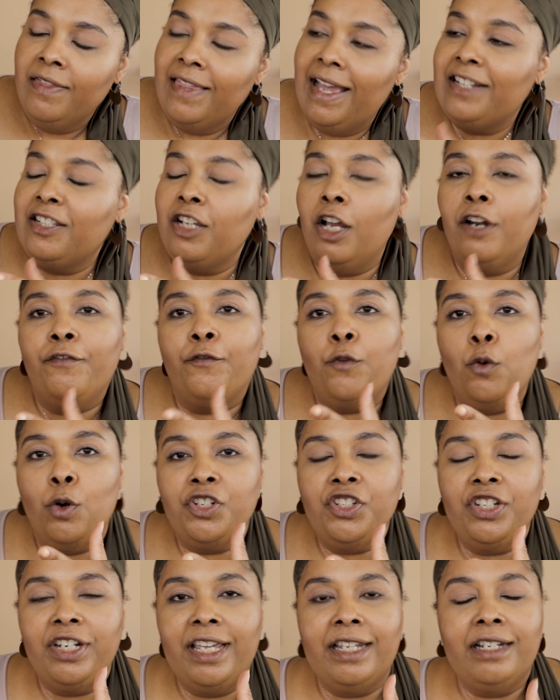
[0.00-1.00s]
that's
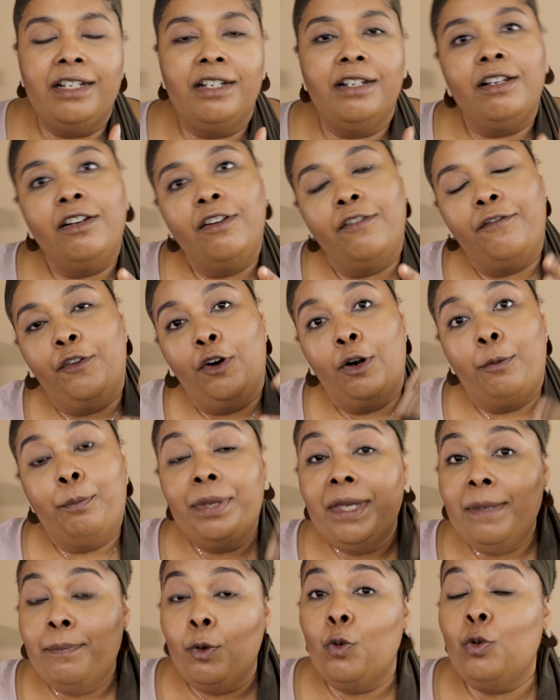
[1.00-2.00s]
unfortunate for
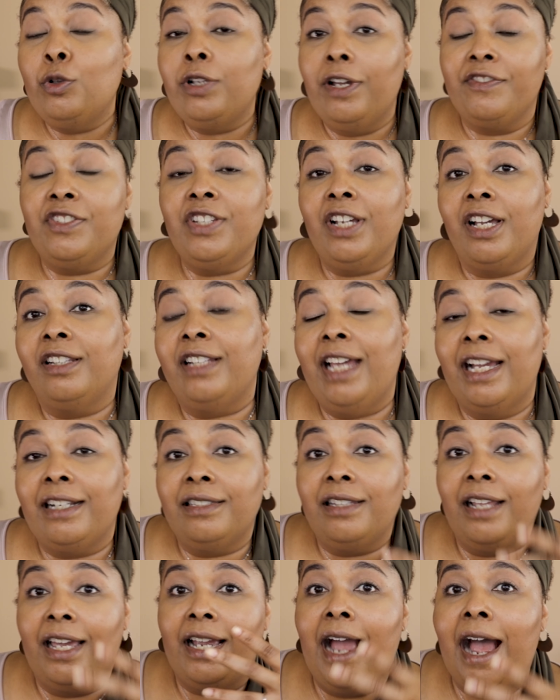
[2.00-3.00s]
people who love to
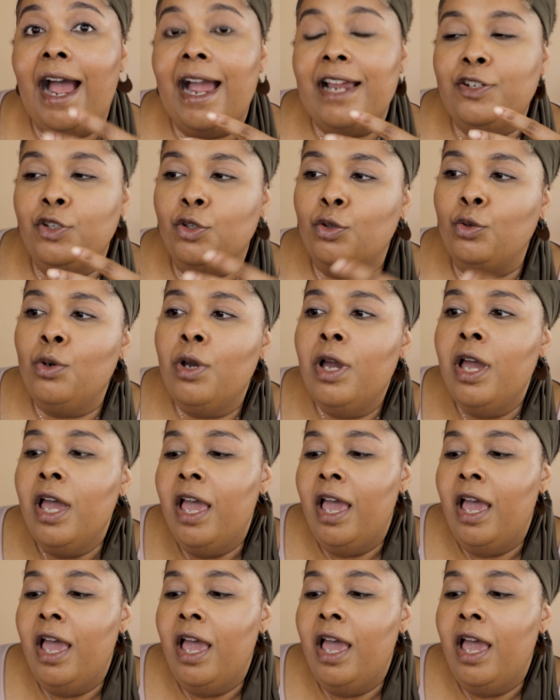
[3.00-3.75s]
collect like I do.